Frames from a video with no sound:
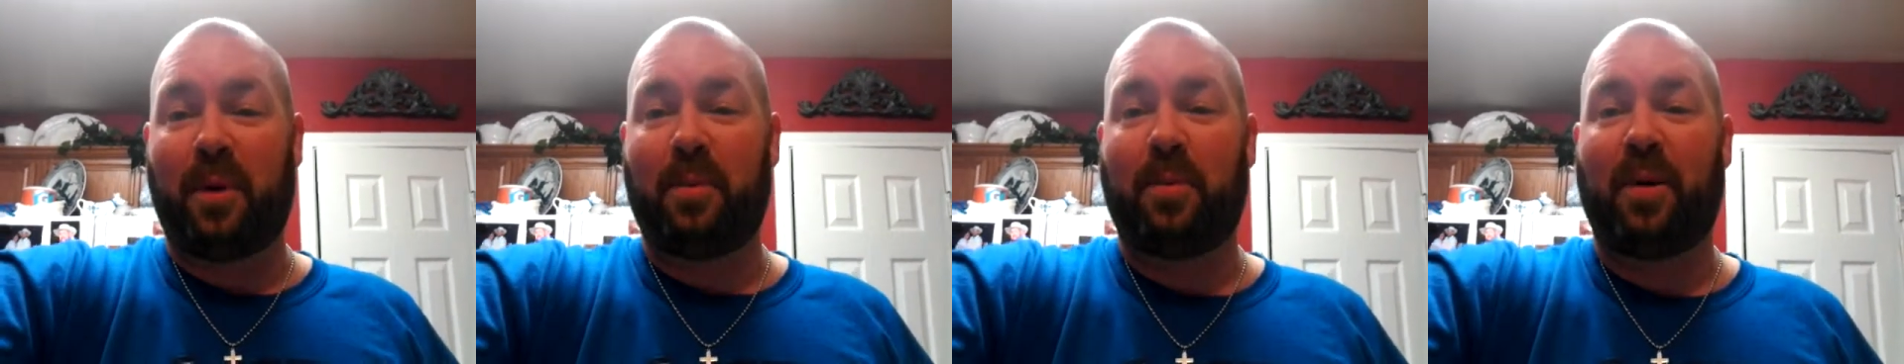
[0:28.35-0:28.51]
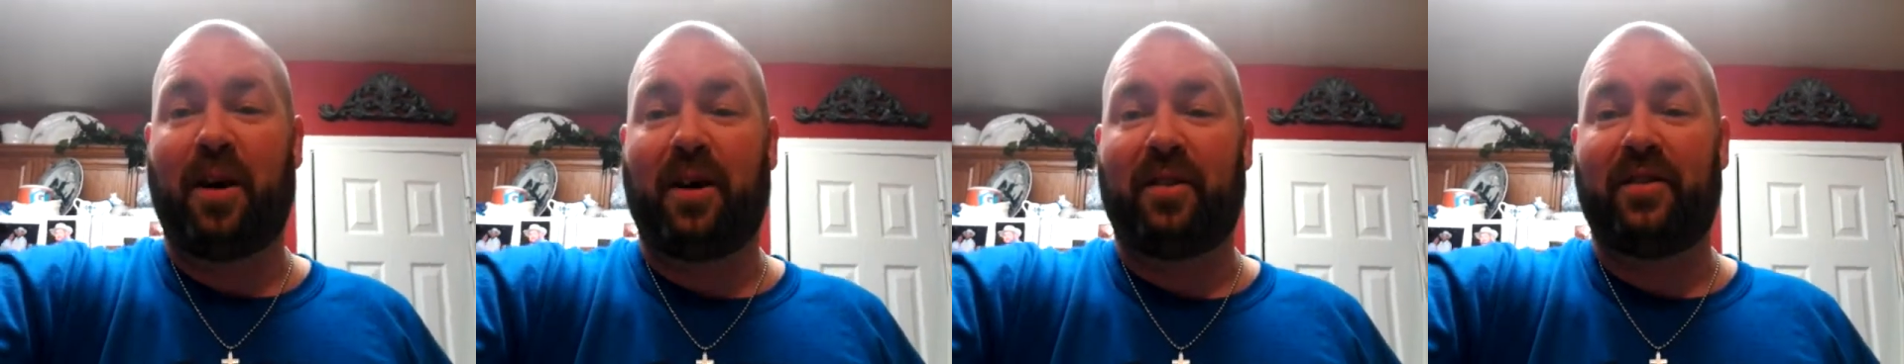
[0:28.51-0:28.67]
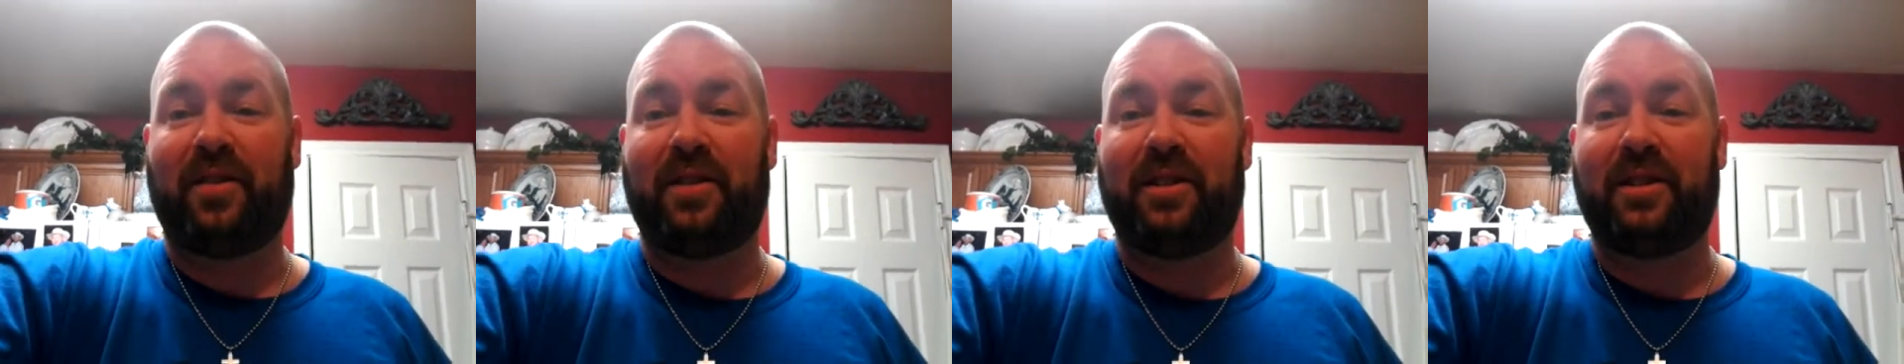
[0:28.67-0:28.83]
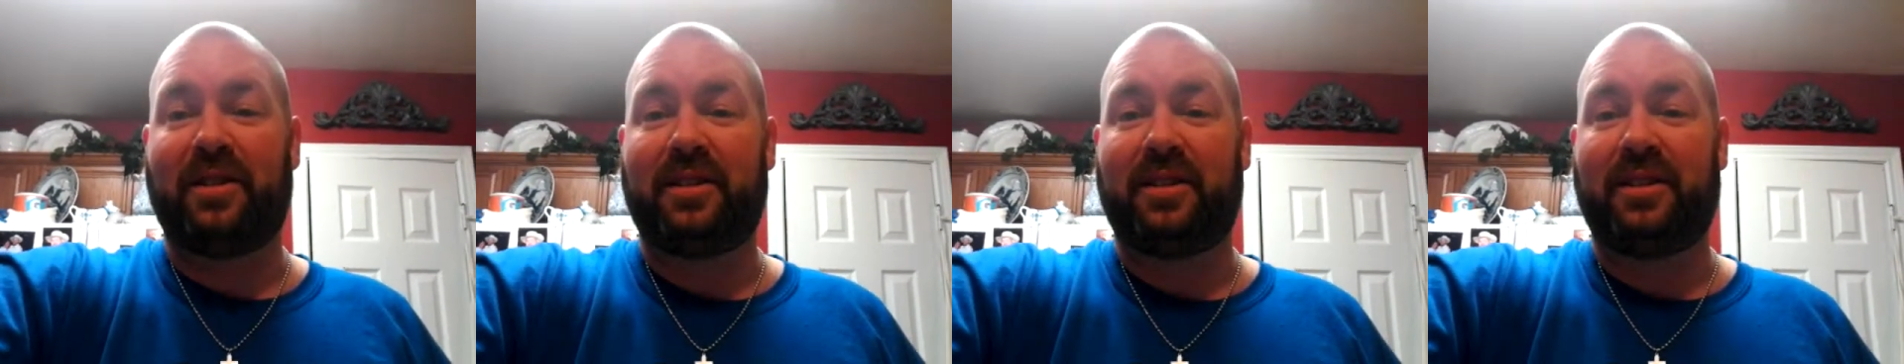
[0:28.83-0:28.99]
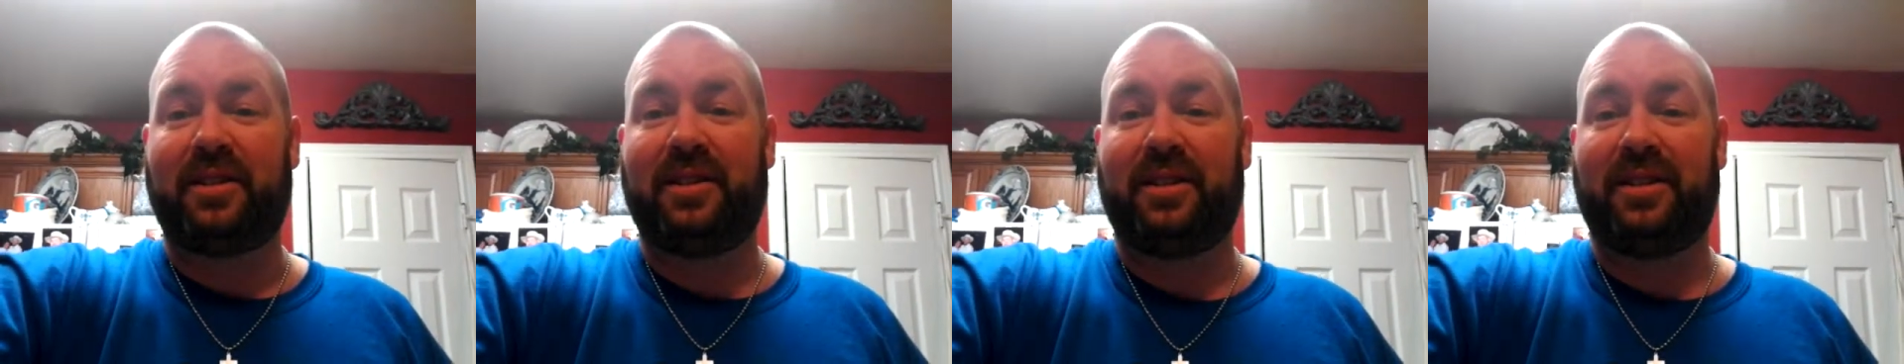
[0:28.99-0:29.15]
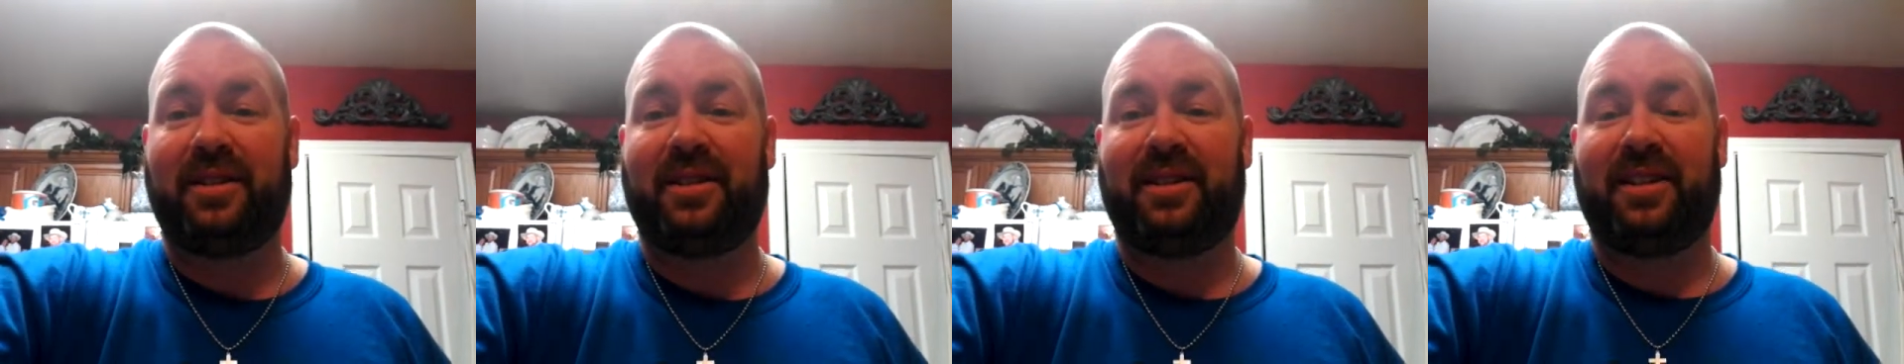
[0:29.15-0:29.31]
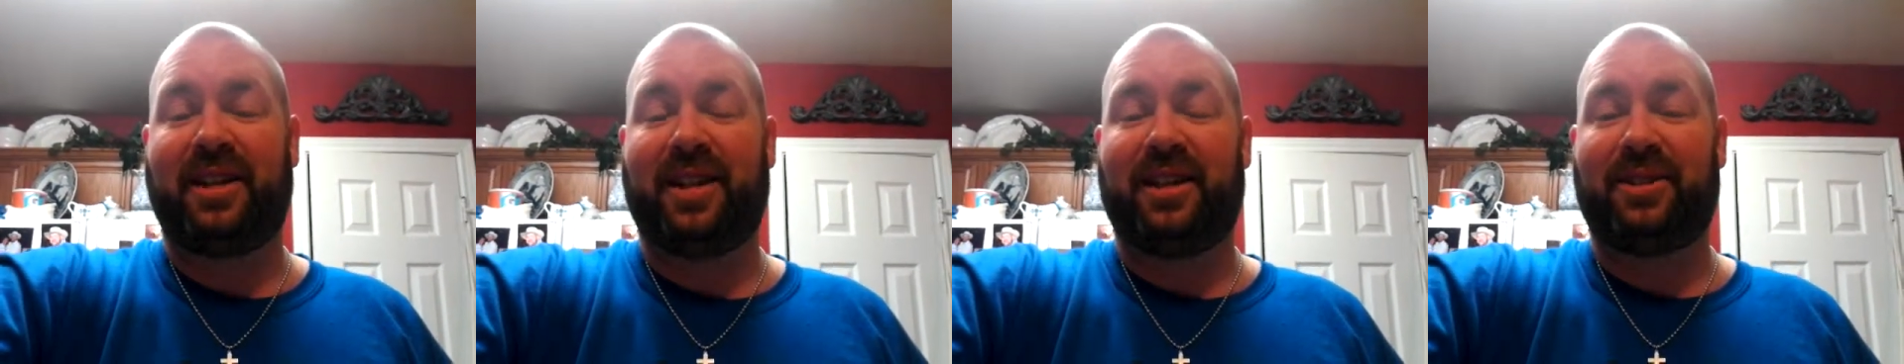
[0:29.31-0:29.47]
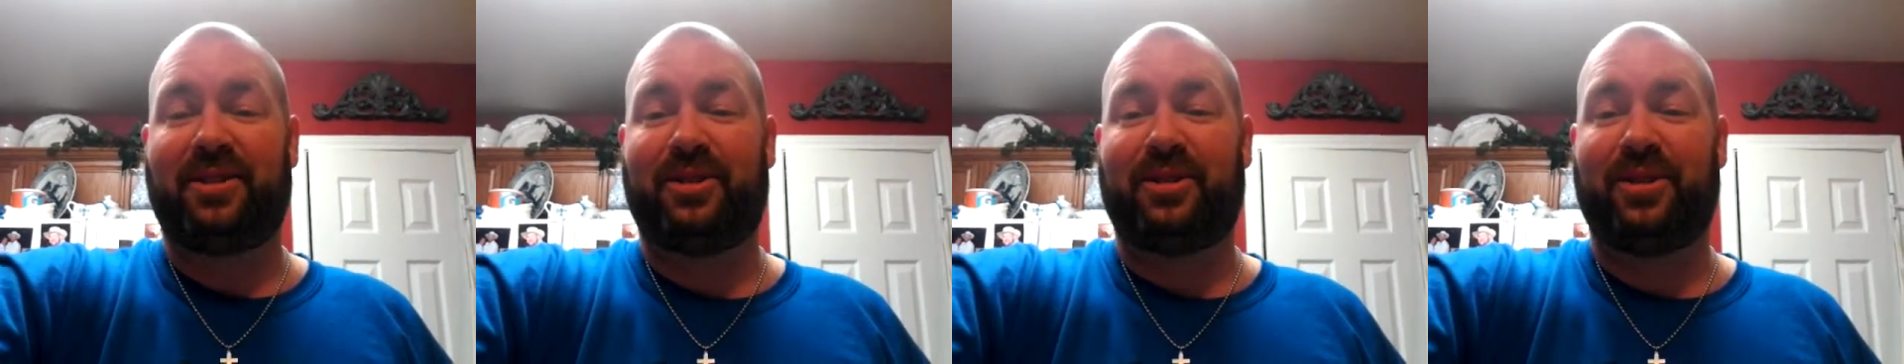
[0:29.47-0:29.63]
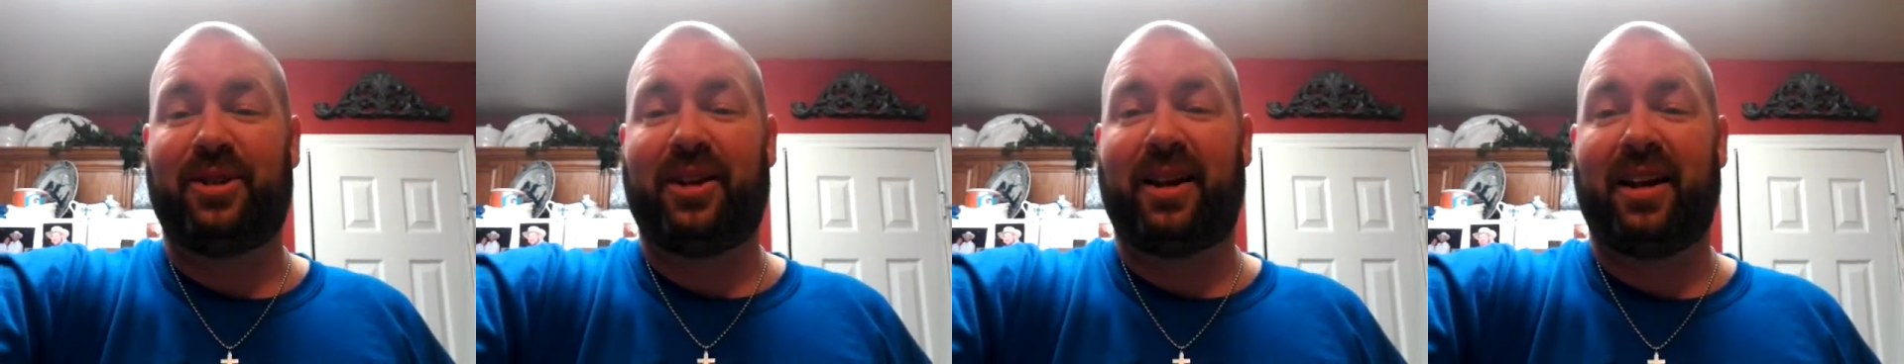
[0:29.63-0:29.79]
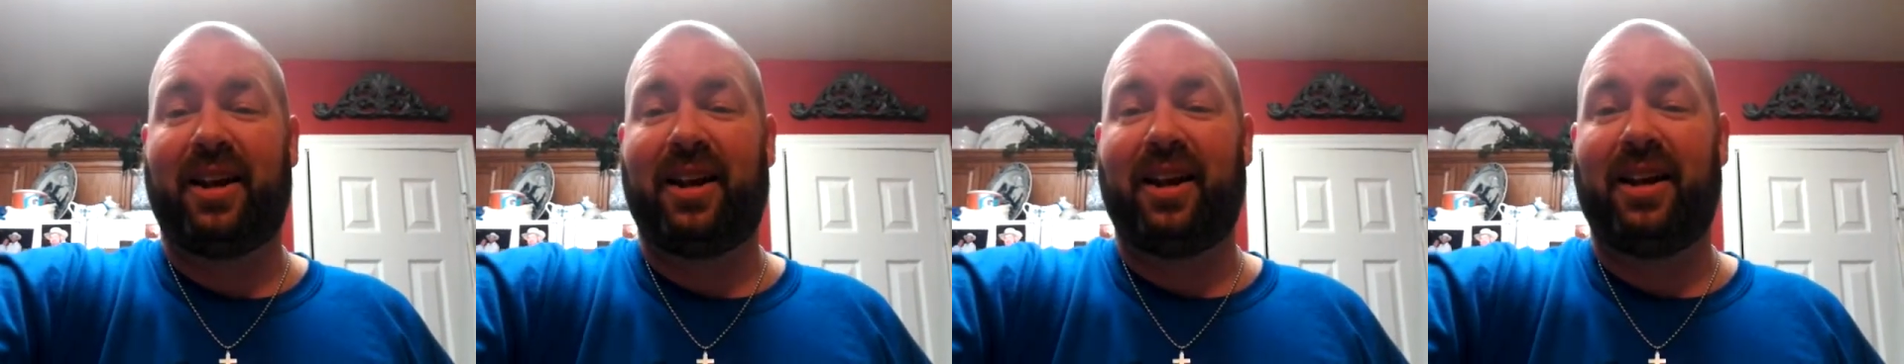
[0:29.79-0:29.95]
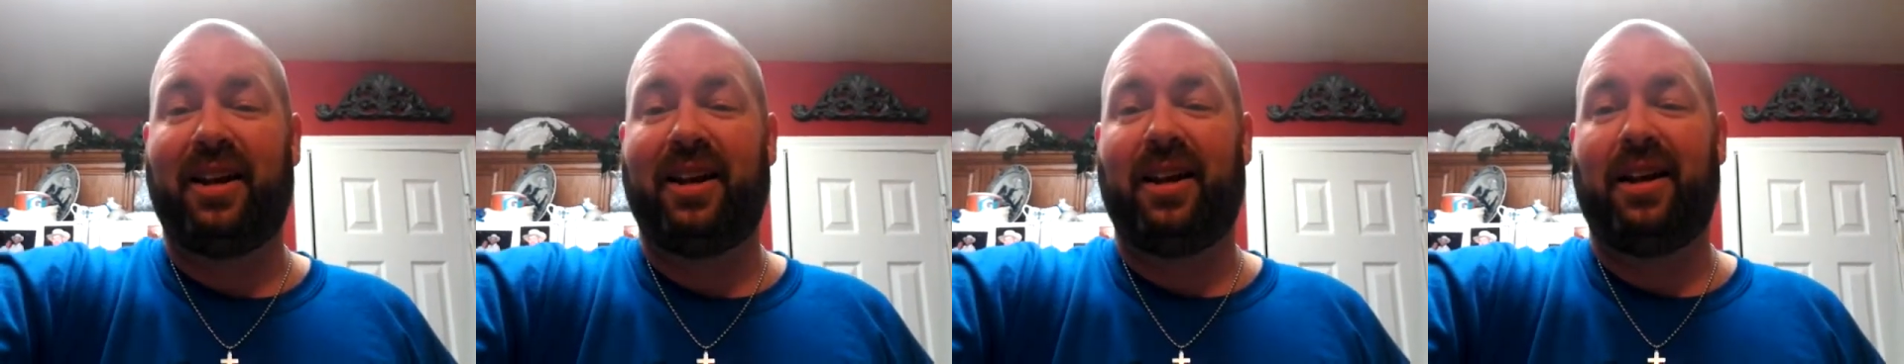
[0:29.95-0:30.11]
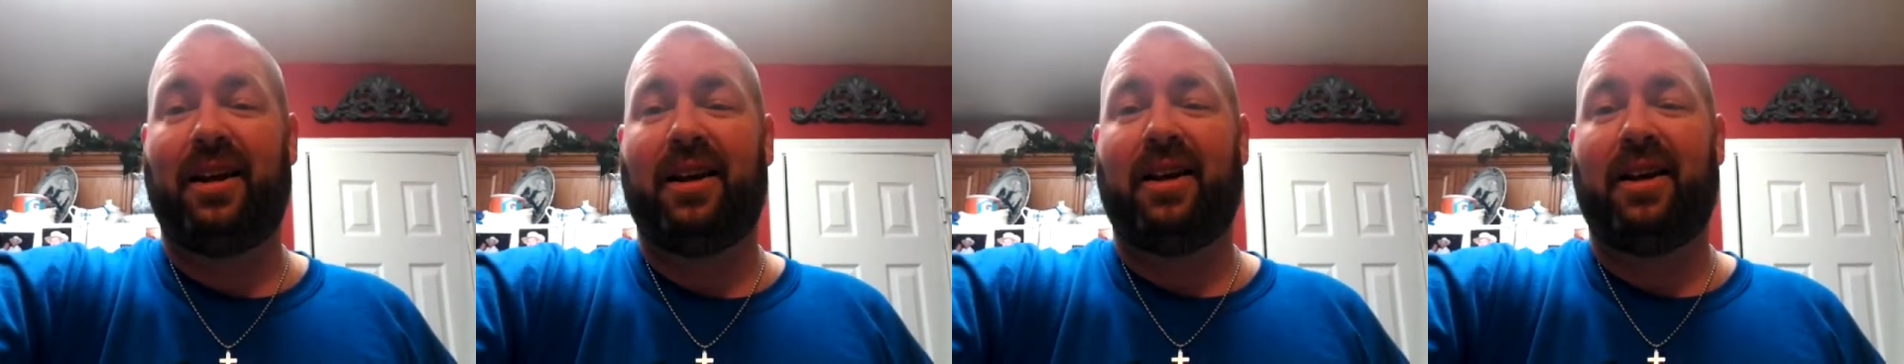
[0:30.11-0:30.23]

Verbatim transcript: breakfast yesterday